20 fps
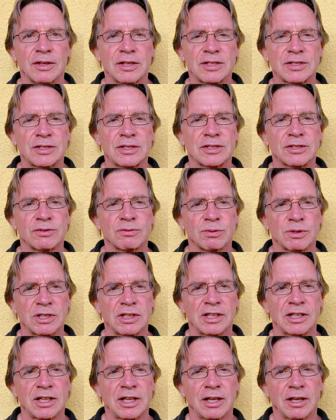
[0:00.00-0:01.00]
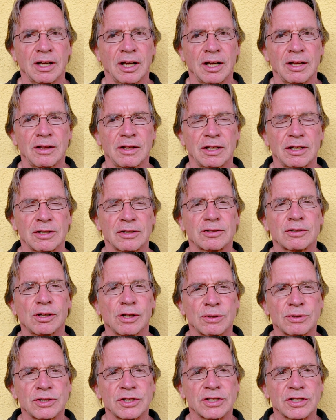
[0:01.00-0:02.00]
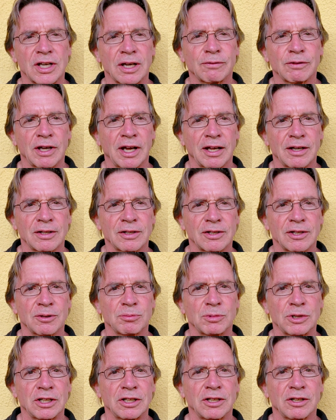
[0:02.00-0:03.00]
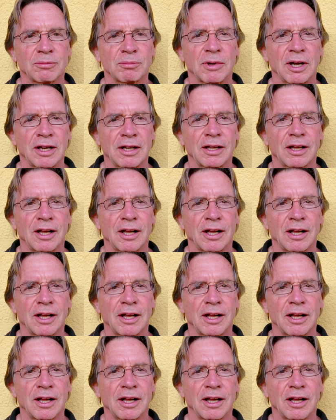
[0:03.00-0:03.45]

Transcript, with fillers: this is really, I think, as close as I've gotten to the meaning